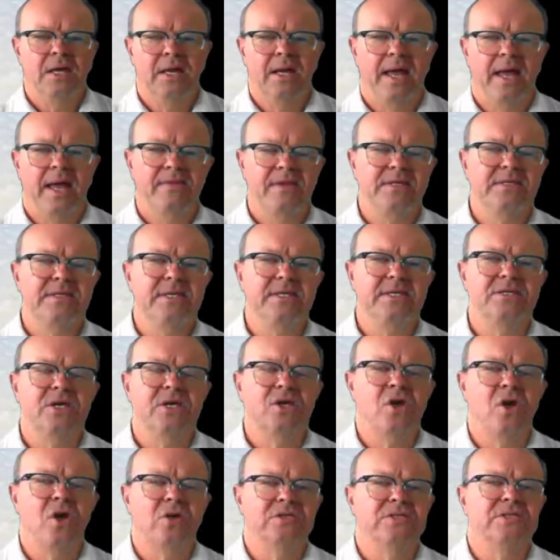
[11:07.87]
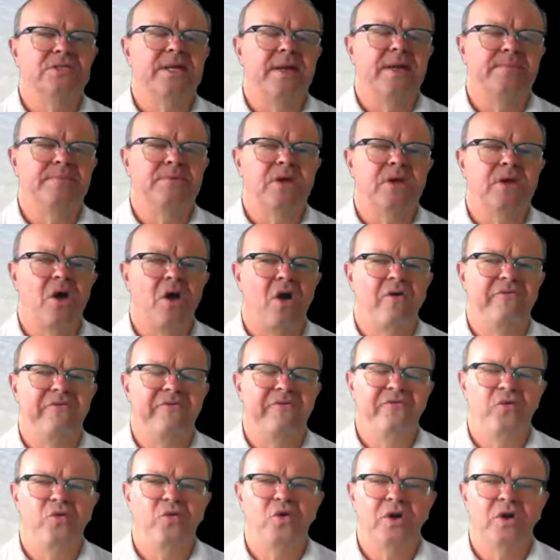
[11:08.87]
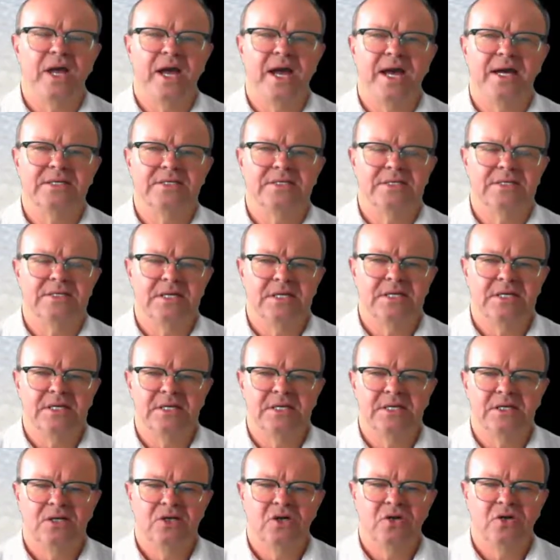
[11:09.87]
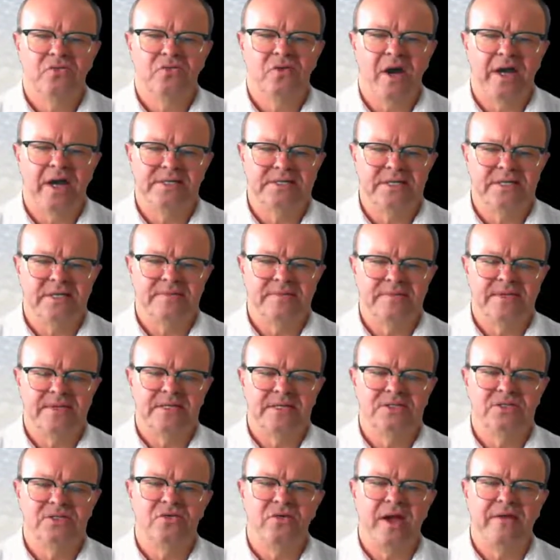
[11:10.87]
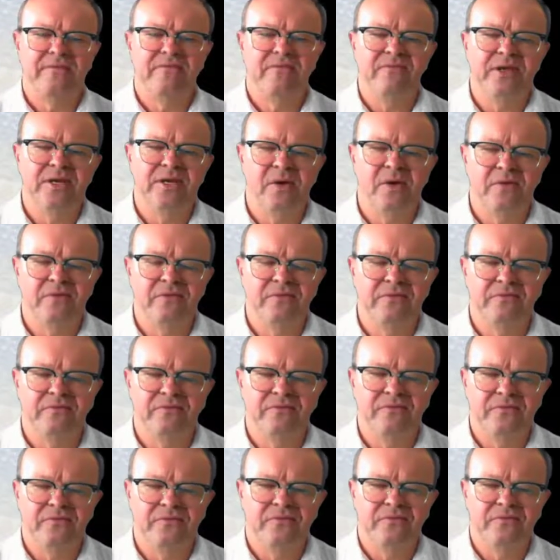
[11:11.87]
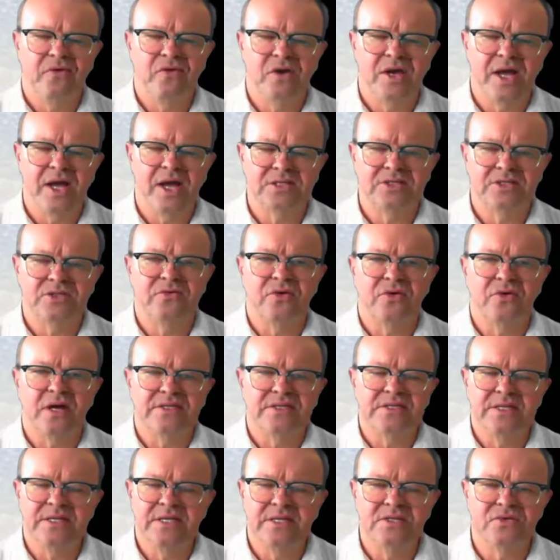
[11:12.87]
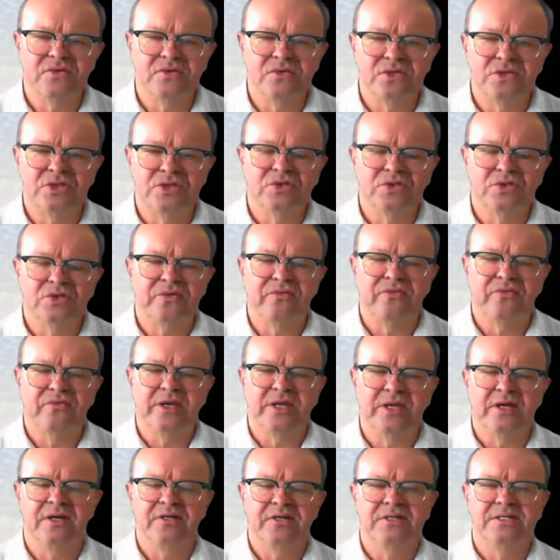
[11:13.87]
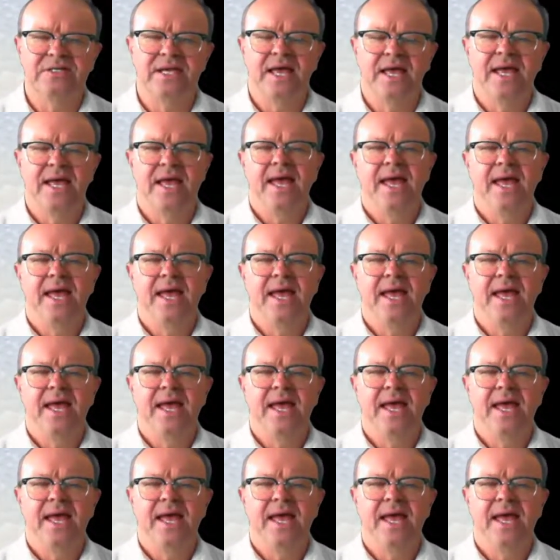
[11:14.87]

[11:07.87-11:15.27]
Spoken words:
And this is the concept of forecast horizon. There's a great video on forecast horizon. These are all short videos.